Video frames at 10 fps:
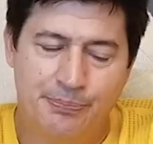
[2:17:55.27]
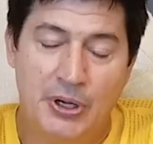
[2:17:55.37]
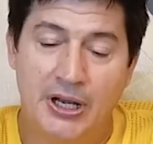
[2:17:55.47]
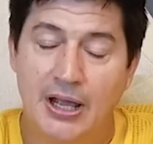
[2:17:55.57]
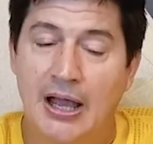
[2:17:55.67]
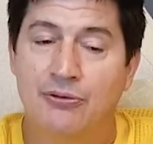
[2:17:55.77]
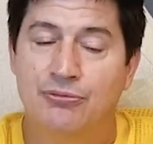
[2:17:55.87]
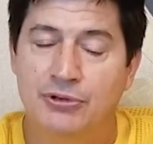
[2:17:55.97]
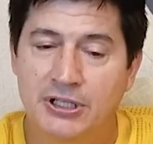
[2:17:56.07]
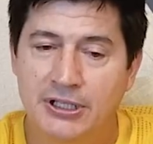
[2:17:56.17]
But I
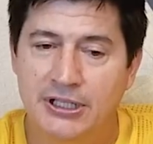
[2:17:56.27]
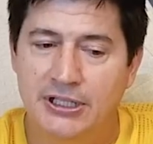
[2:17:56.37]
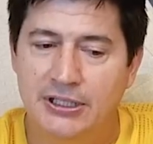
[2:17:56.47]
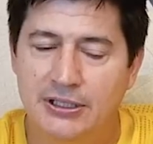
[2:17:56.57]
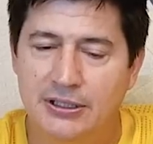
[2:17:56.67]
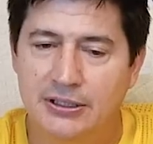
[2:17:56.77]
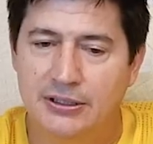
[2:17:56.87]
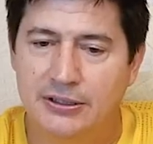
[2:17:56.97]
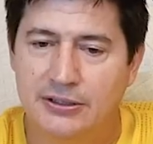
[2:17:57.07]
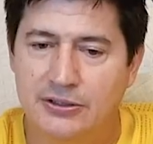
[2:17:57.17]
really
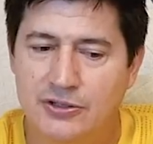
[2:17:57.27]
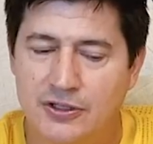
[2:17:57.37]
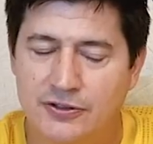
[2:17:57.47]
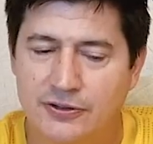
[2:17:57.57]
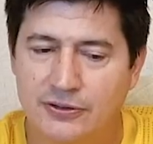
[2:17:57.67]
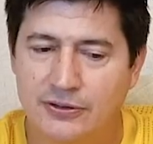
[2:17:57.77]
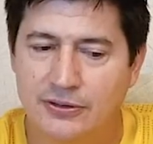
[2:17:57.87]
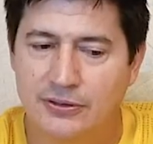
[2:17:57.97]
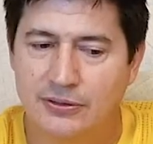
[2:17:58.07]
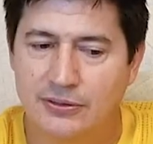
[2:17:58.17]
just
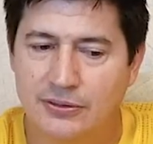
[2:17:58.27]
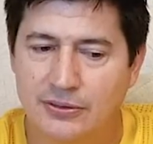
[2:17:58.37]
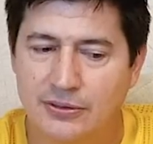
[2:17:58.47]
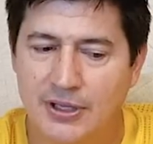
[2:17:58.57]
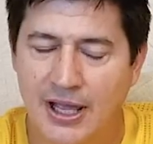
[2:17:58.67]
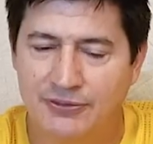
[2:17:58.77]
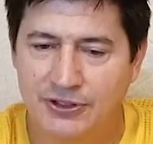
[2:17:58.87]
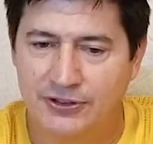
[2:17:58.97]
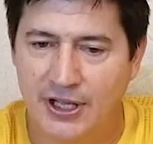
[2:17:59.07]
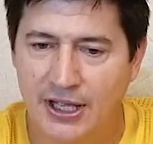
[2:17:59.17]
have
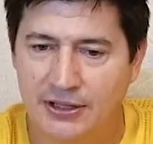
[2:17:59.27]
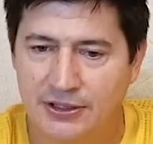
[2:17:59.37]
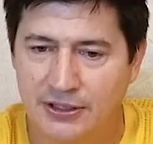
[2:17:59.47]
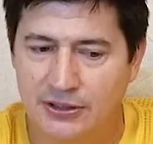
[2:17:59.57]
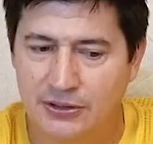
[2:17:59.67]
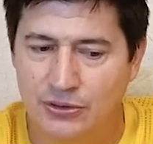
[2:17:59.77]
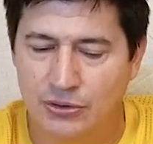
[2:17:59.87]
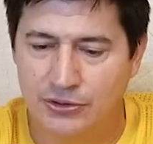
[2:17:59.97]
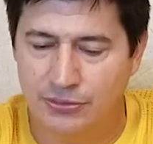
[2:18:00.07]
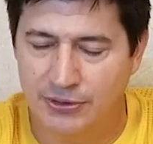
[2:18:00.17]
to say, I think
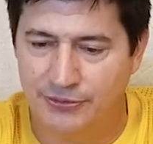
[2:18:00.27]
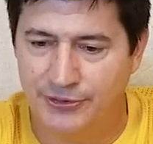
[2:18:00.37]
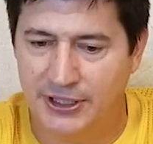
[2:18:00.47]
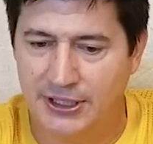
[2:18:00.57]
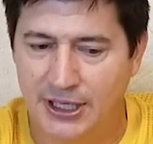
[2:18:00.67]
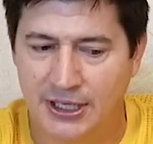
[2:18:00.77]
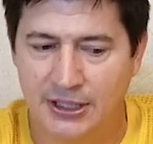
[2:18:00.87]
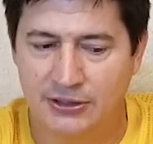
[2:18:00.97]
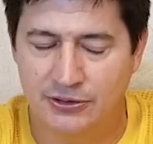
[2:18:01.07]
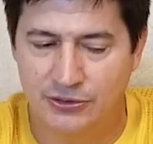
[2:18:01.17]
you're terrific. And
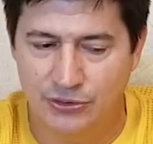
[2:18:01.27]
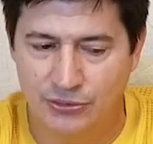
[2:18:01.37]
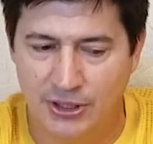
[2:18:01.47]
I do